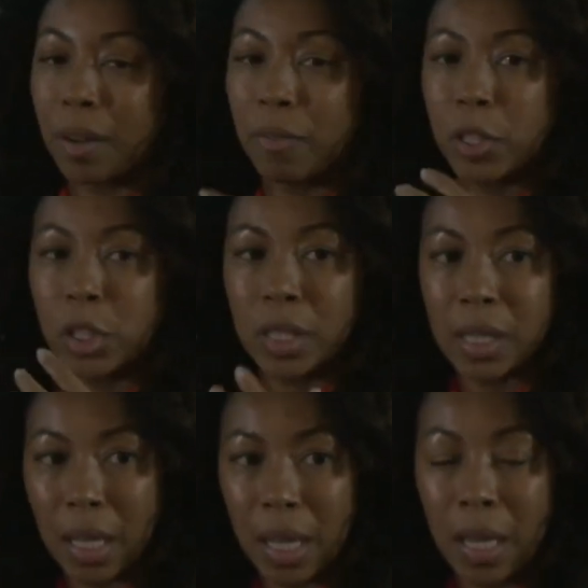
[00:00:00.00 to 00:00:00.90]

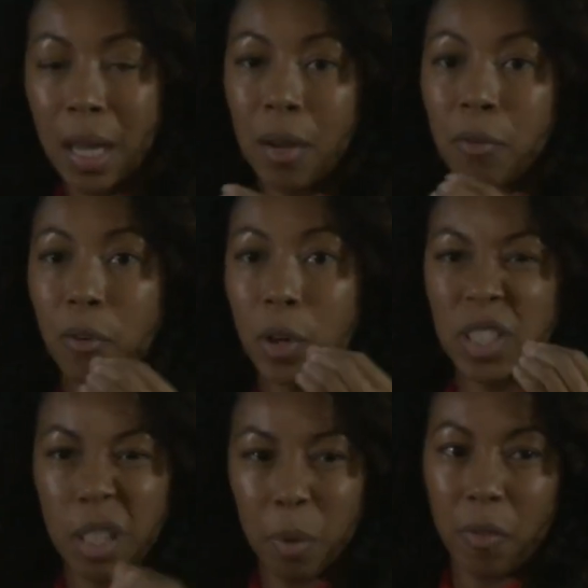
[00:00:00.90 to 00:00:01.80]
efficiency for
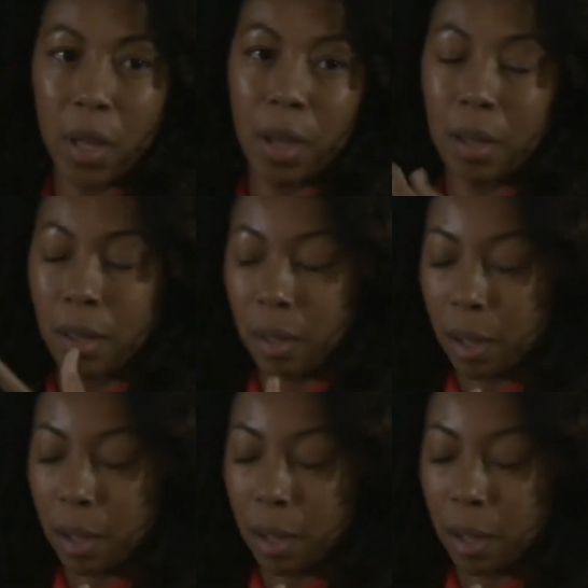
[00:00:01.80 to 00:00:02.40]
some of the